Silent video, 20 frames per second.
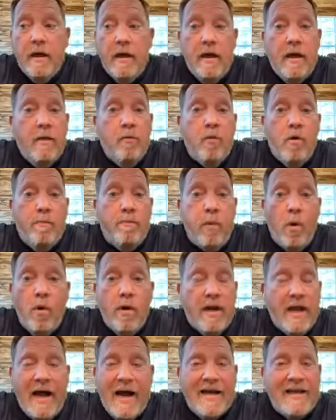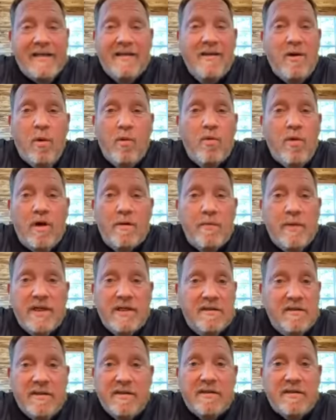uh, at one point i didn't know
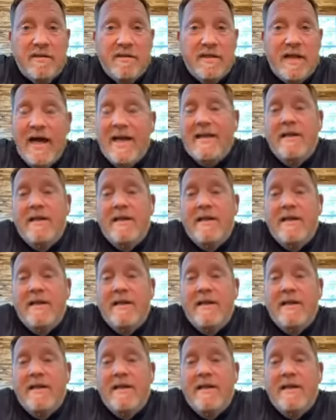rugby existed